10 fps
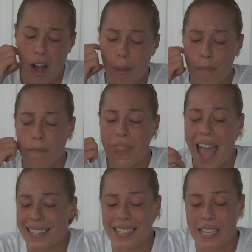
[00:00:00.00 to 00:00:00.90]
Um,
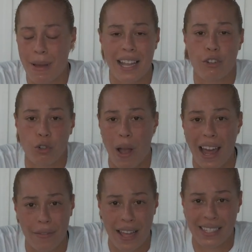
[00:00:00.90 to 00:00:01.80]
that team, I grew
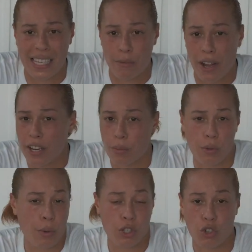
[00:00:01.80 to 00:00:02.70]
out of that team, right?
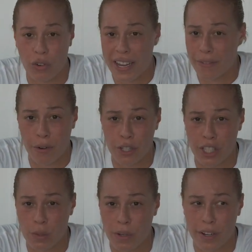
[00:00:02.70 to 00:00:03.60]
It, it was a great
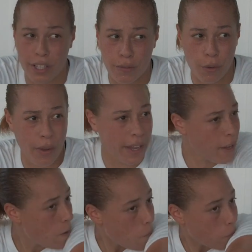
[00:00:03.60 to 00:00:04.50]
first experience for me.